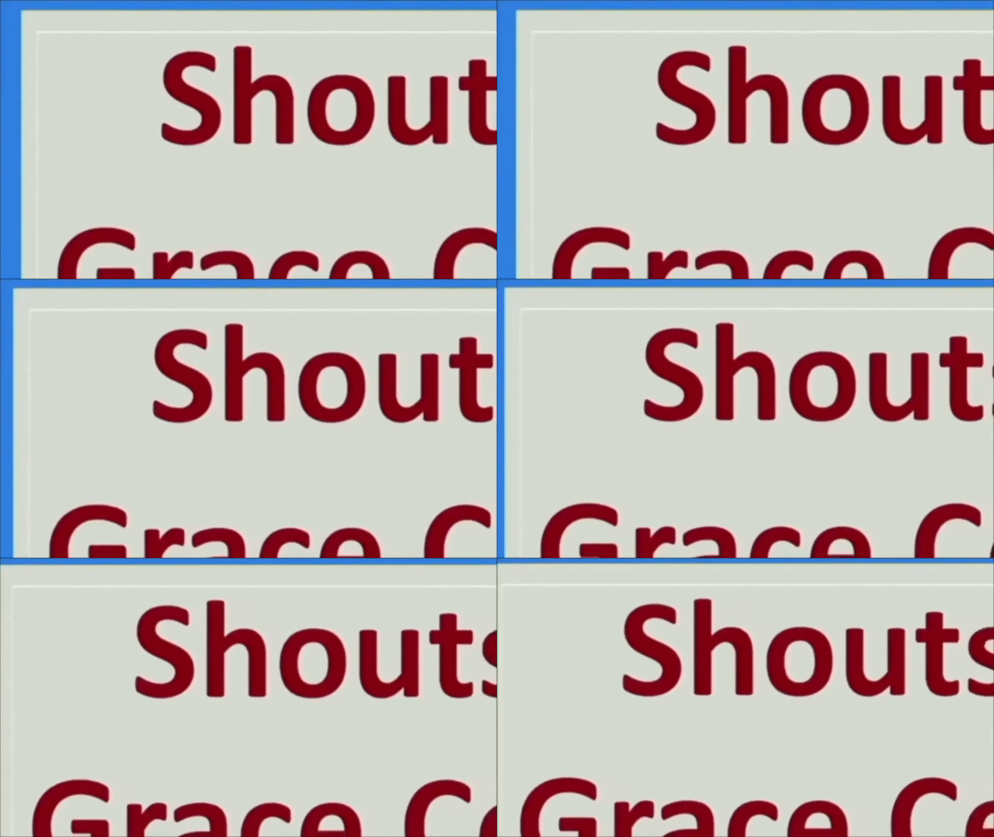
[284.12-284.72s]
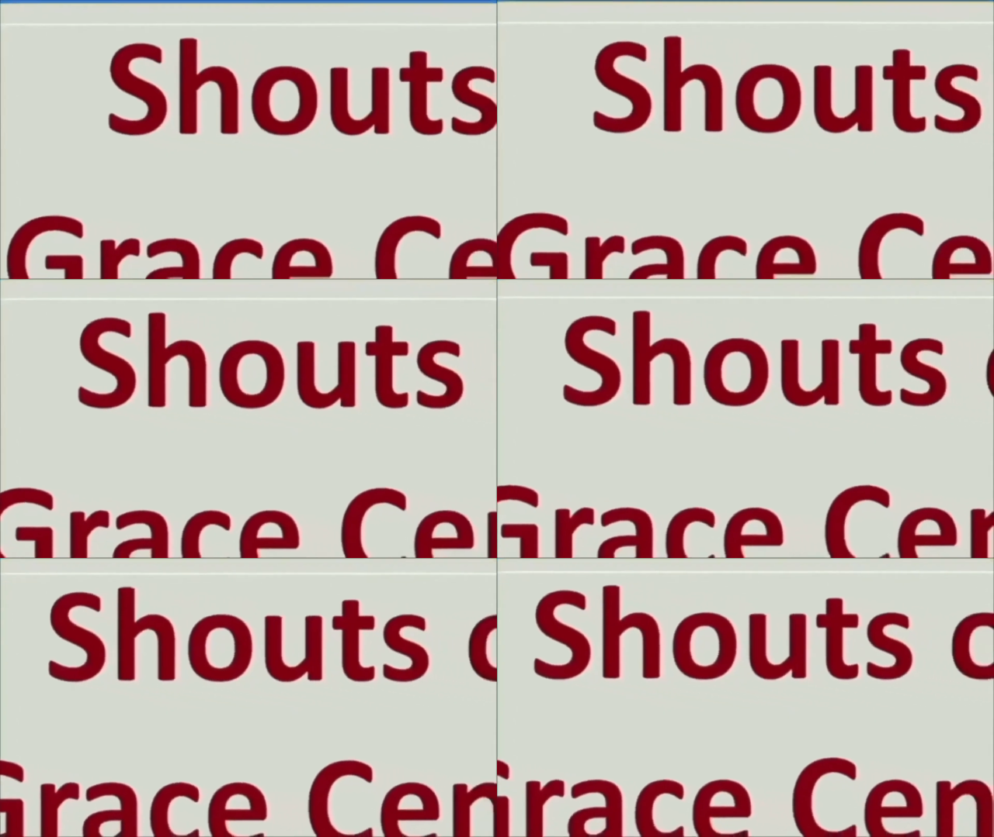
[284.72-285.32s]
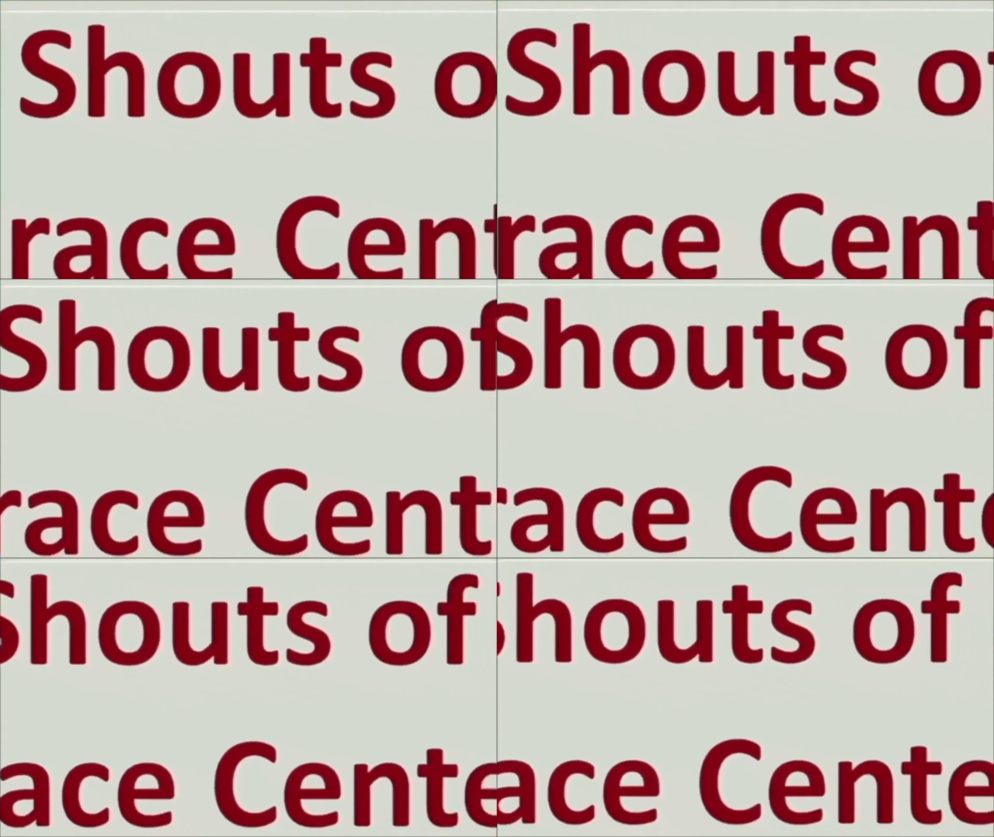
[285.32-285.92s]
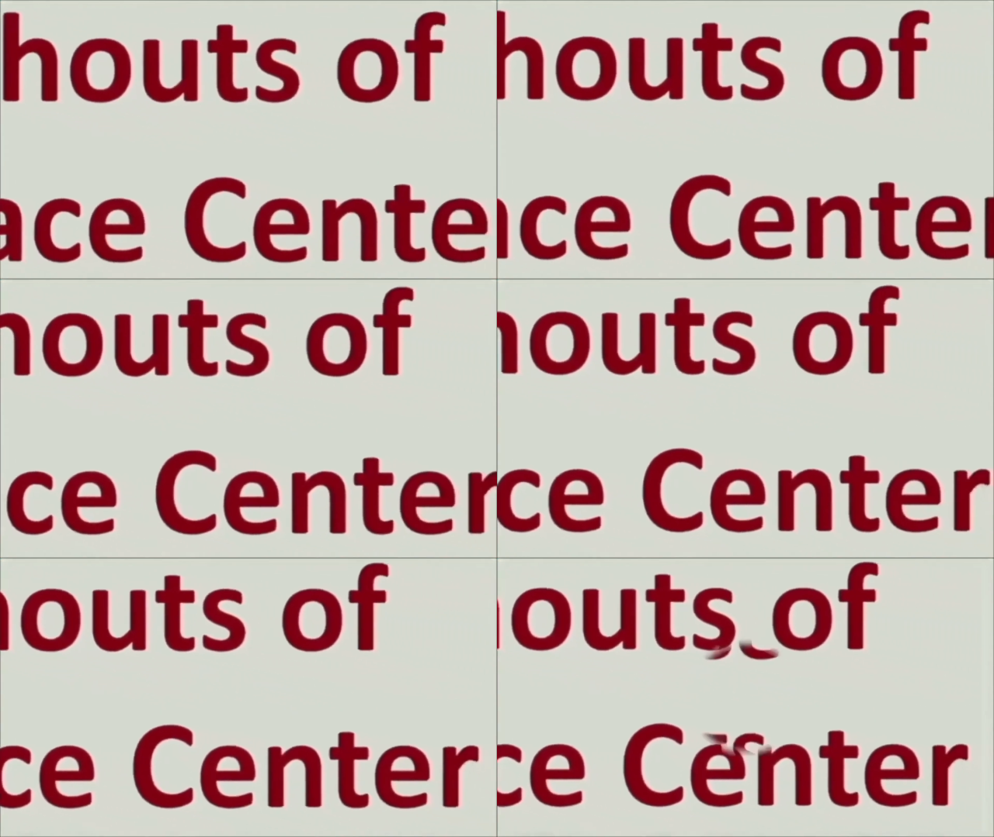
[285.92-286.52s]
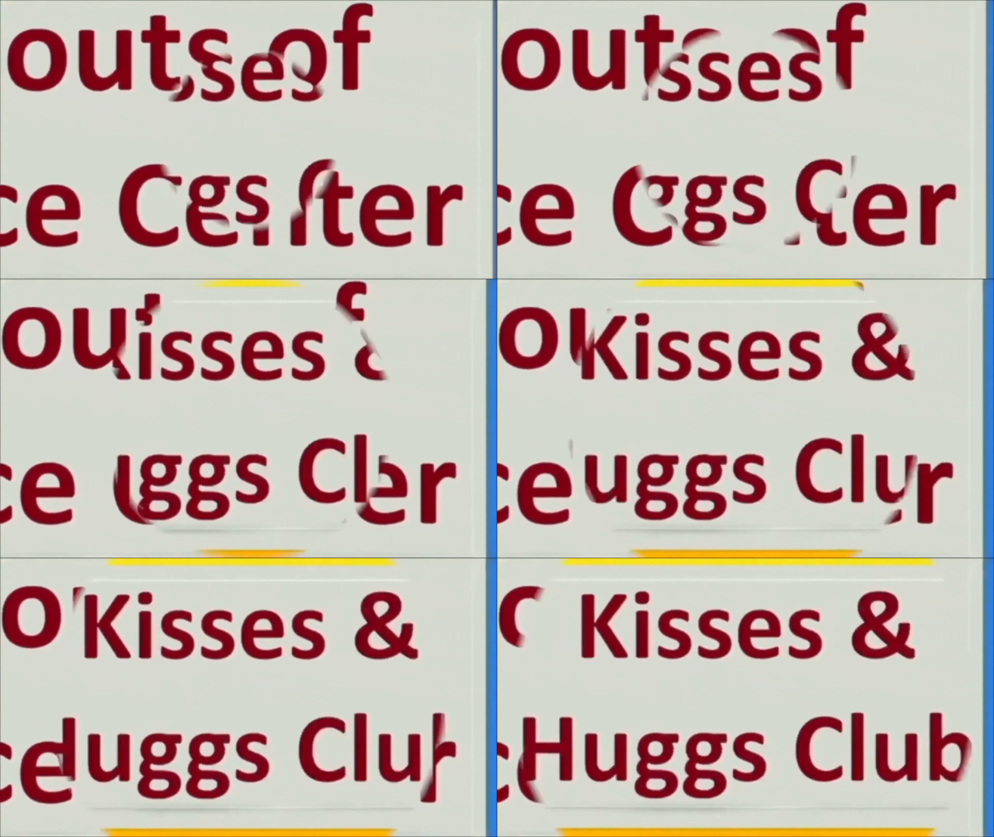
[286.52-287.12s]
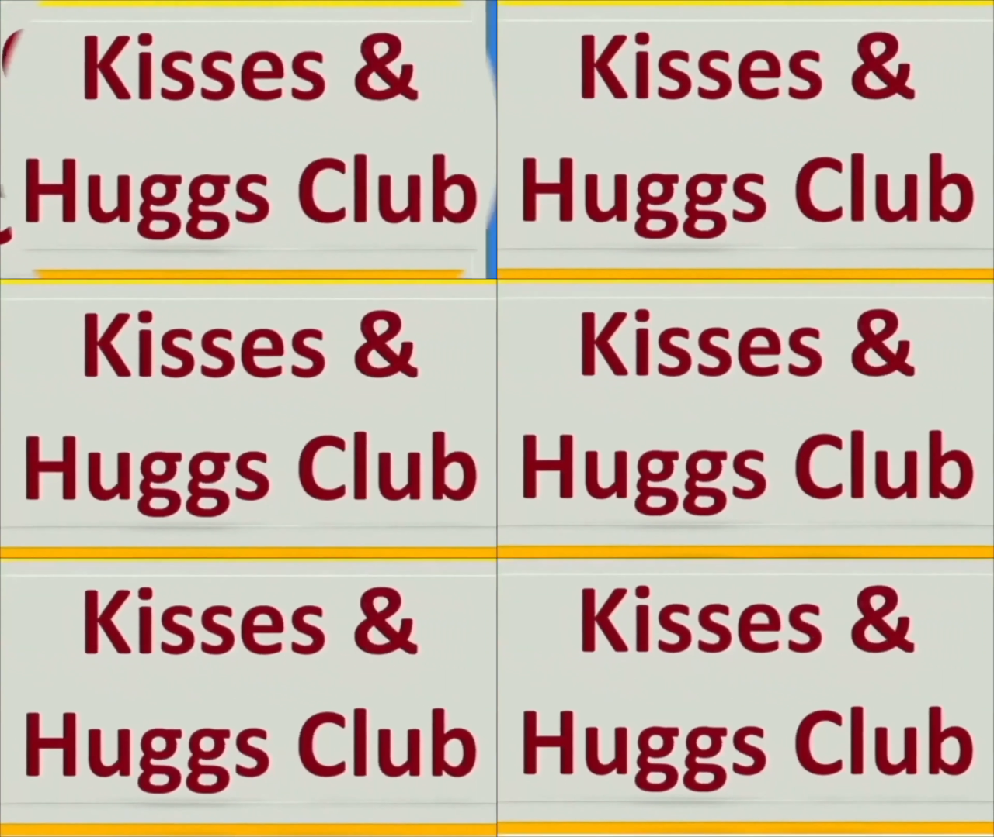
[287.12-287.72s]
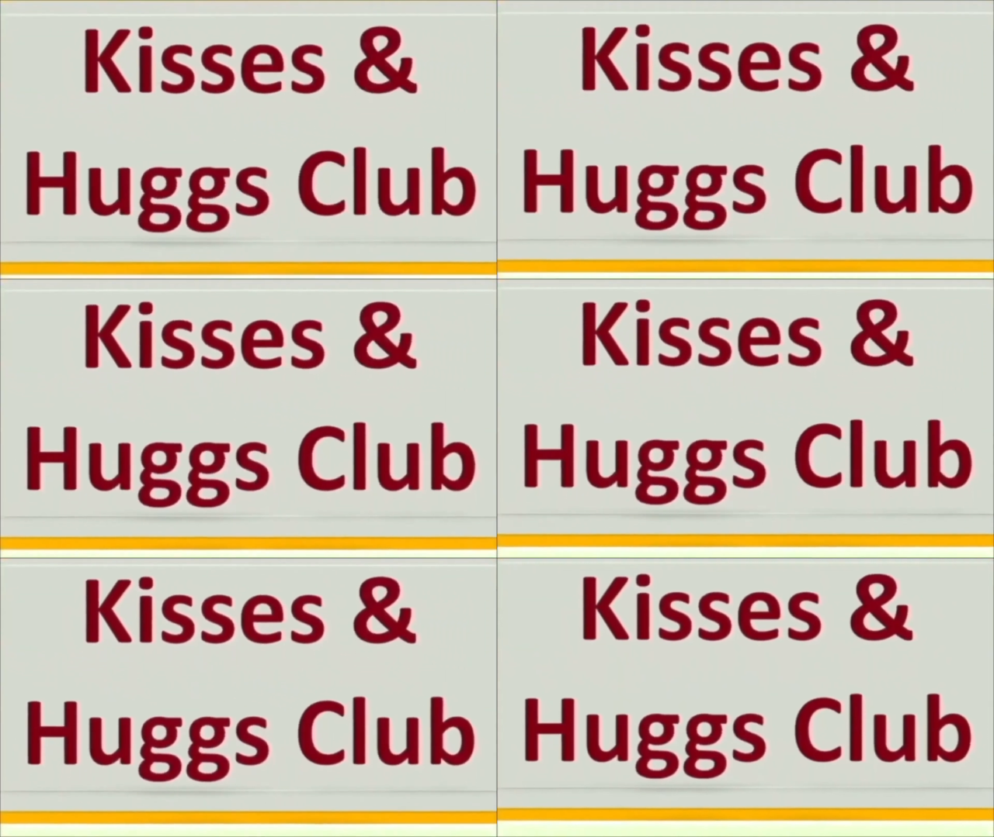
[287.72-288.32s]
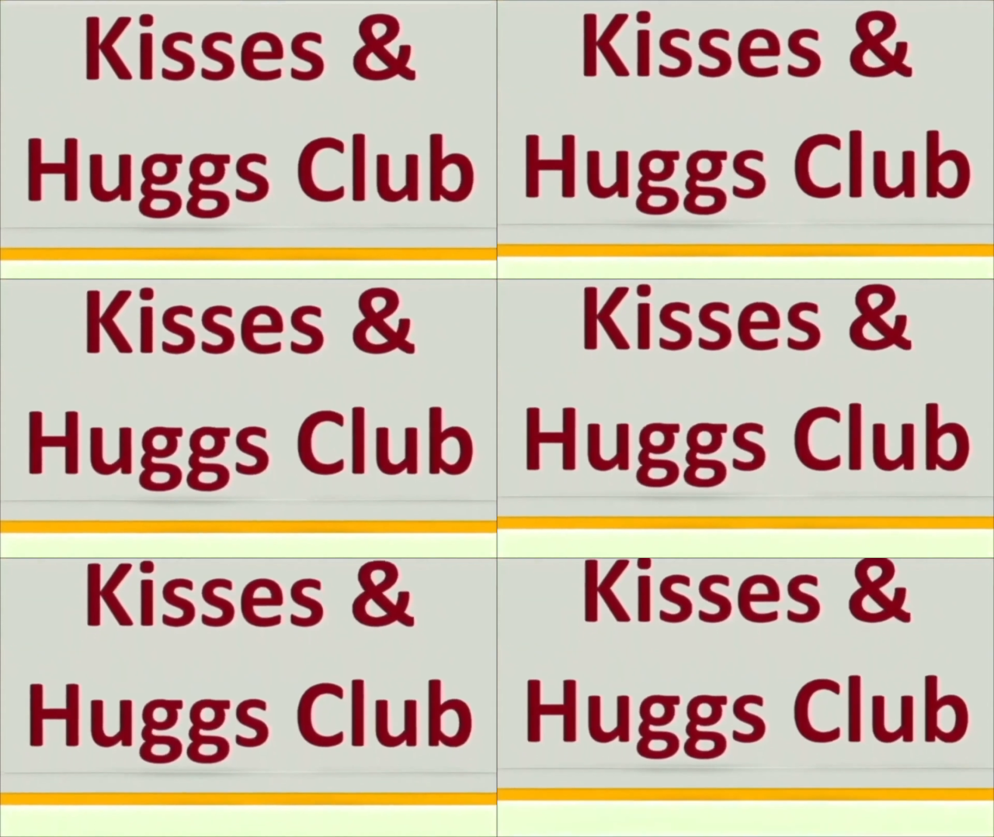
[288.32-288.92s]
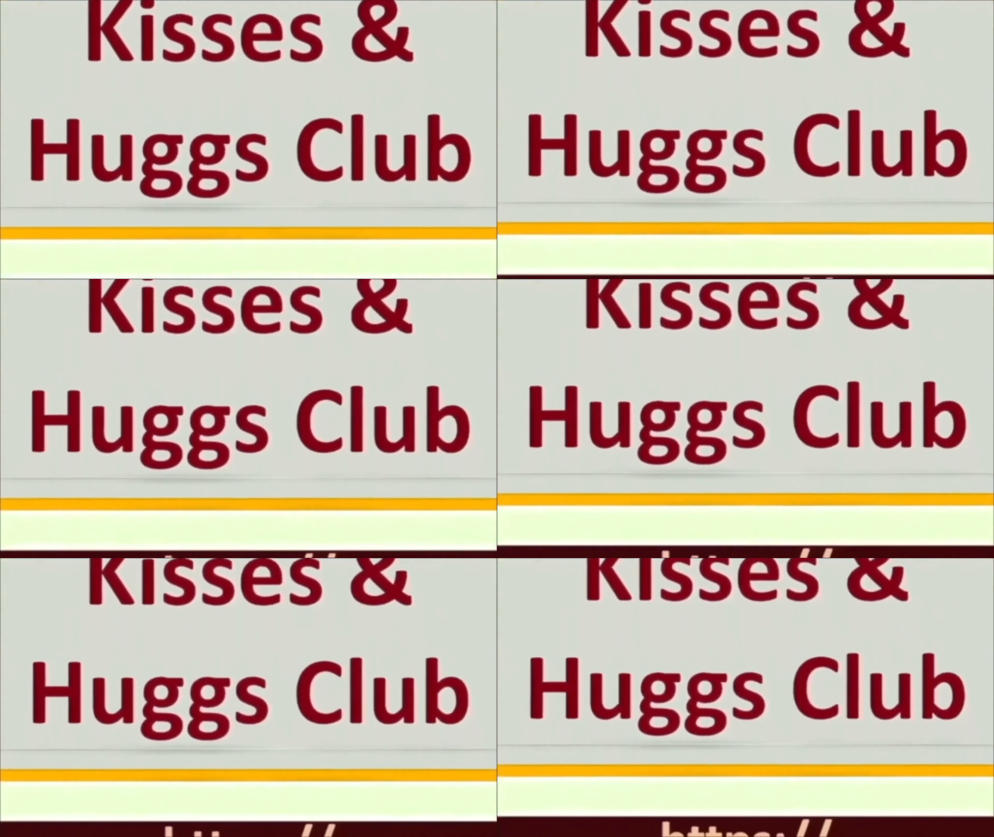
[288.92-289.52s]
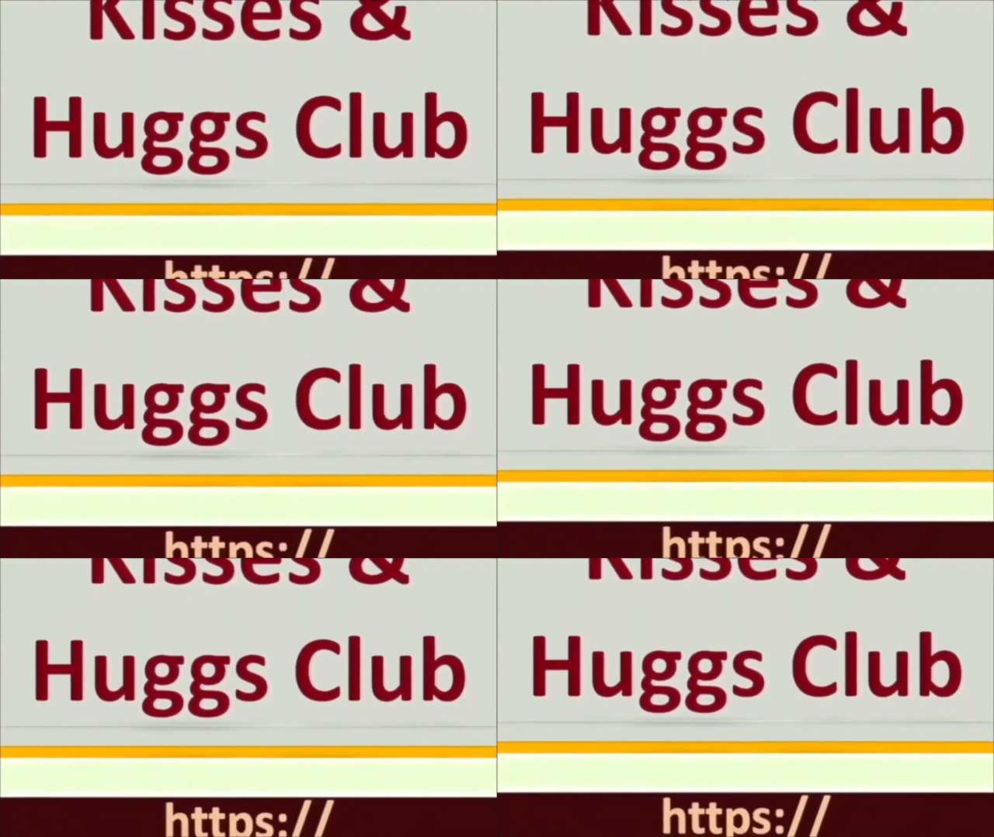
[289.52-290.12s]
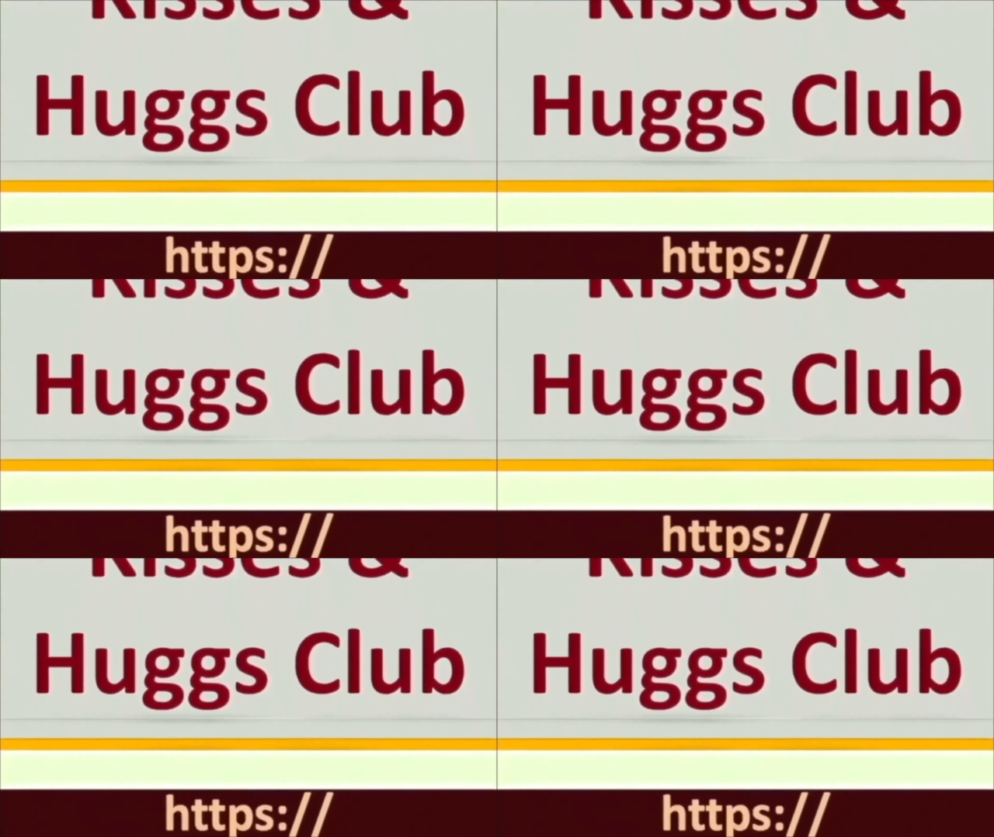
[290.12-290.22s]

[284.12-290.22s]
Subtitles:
Nobody's mouth can be seen.